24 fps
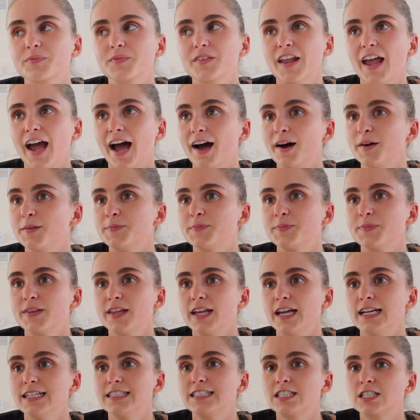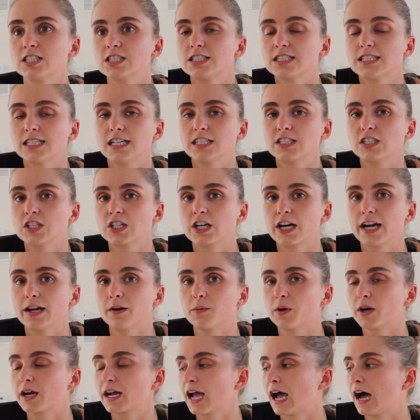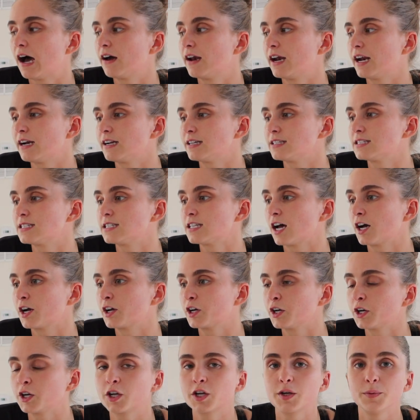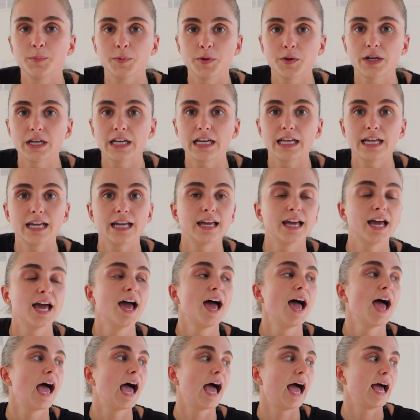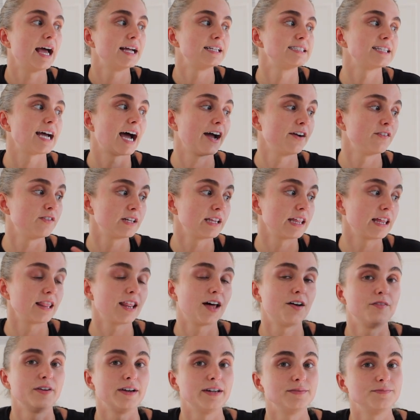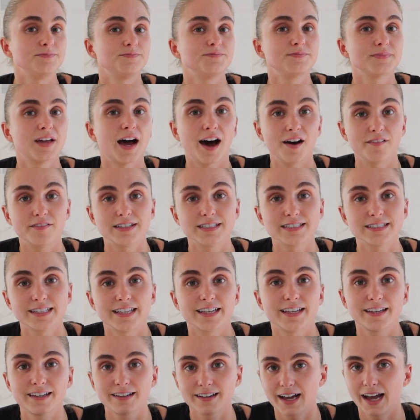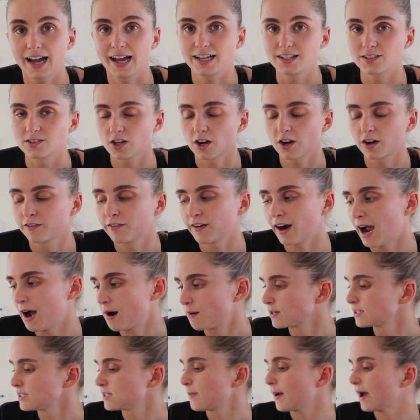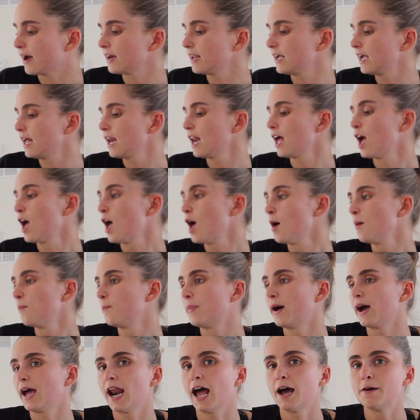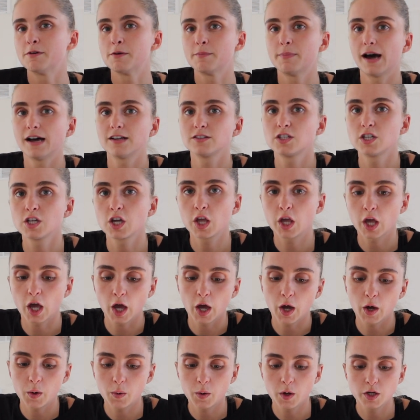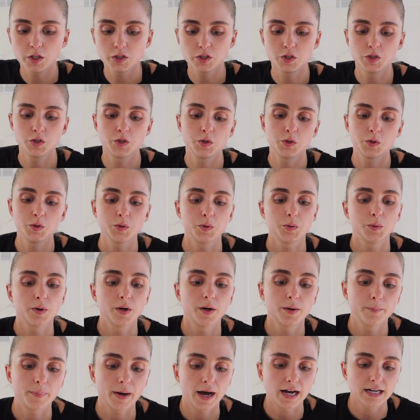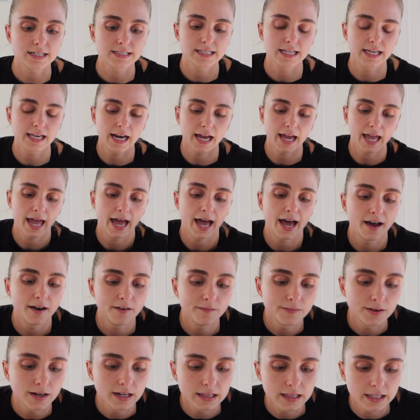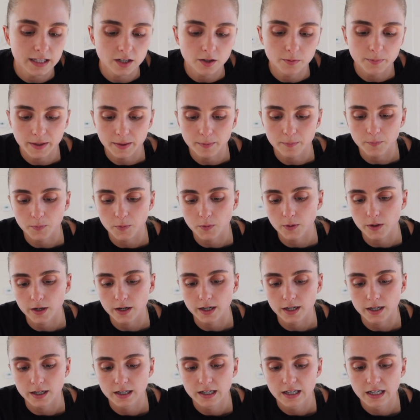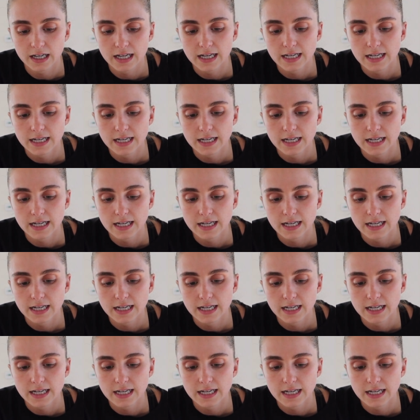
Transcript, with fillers: yeah, it's just such a great workout and it's a good community and I really love it. Obviously, I can talk for hours about it, but I'm about to go to boxing. I have a little bit more